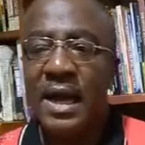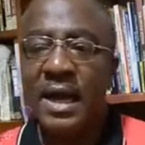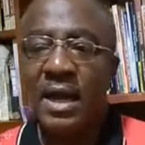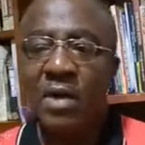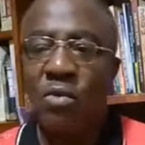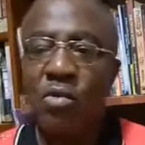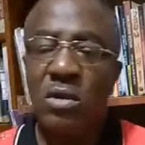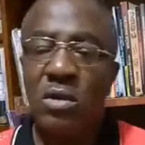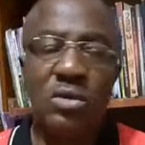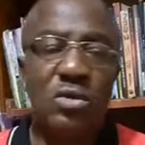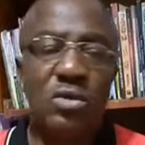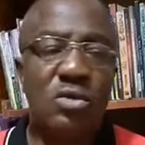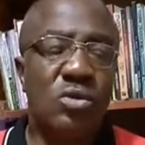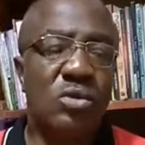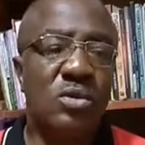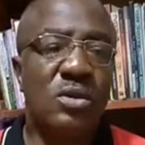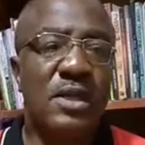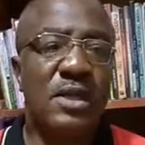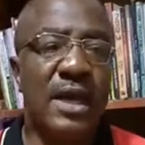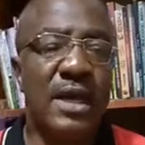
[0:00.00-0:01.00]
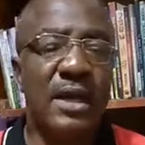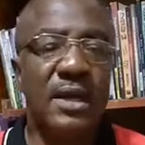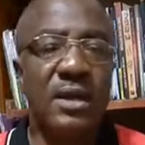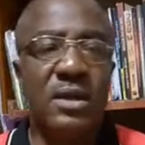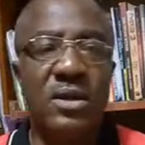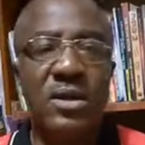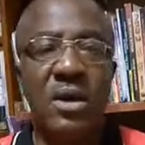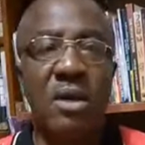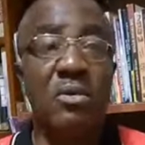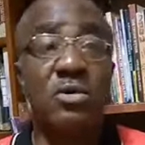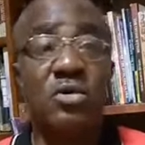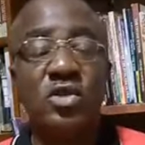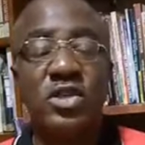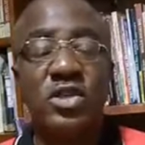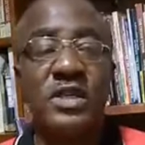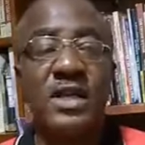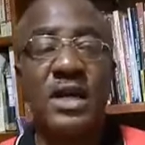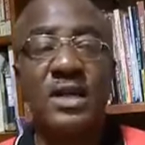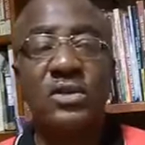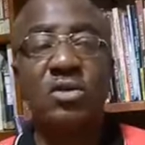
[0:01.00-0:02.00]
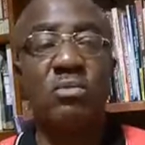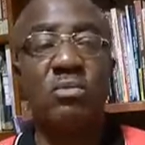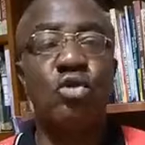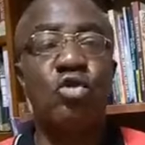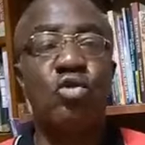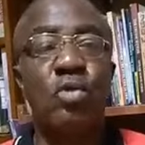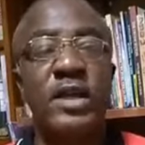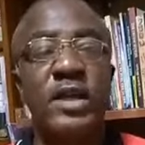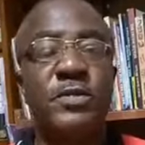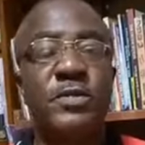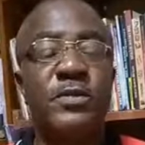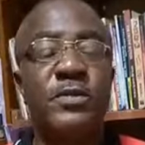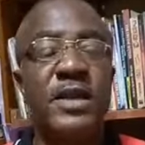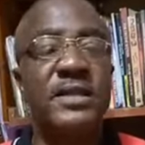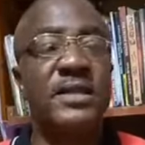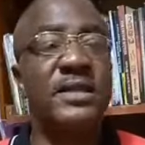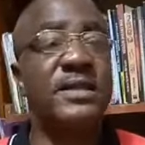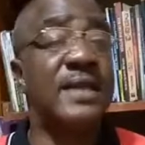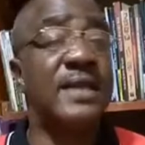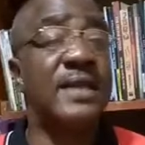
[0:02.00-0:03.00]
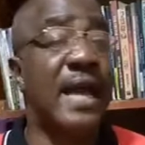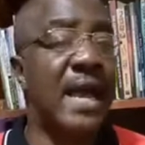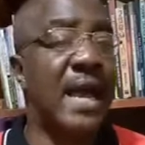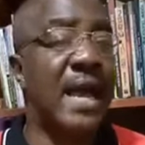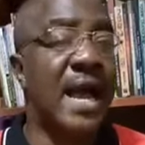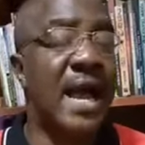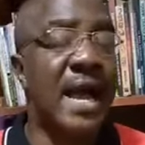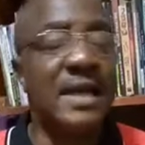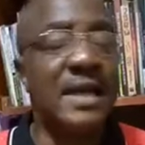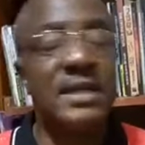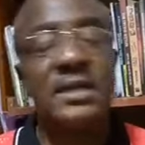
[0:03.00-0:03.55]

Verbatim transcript: I want to tell you, I want to share some two experiences I had